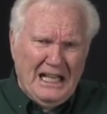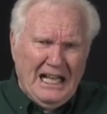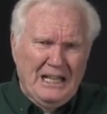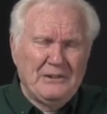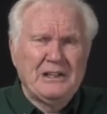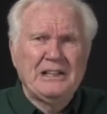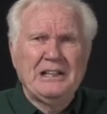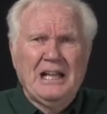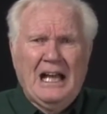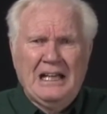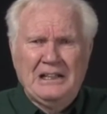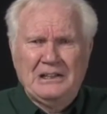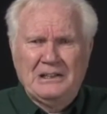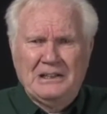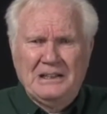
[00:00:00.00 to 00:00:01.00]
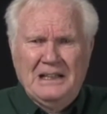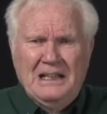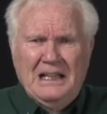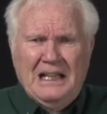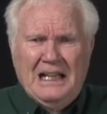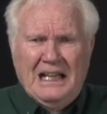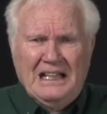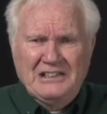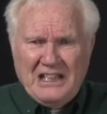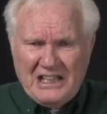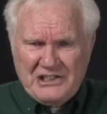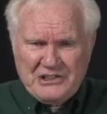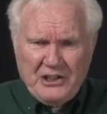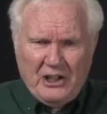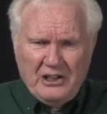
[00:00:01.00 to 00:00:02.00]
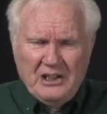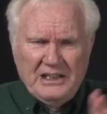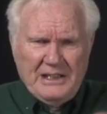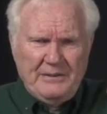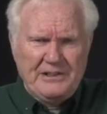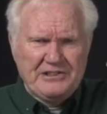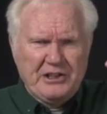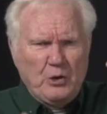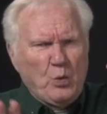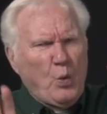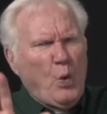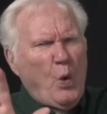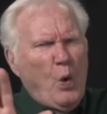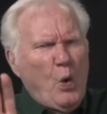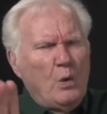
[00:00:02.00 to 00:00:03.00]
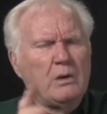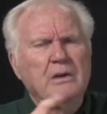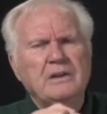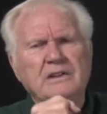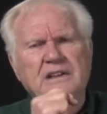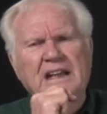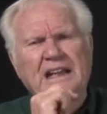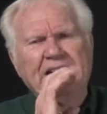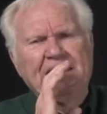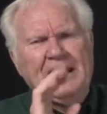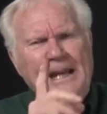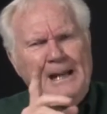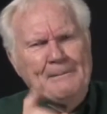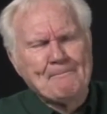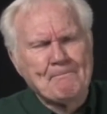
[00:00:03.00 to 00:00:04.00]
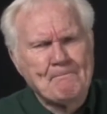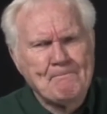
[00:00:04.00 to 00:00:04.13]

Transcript: And then I as I started to leave, he said, Ooh, Ted Camp,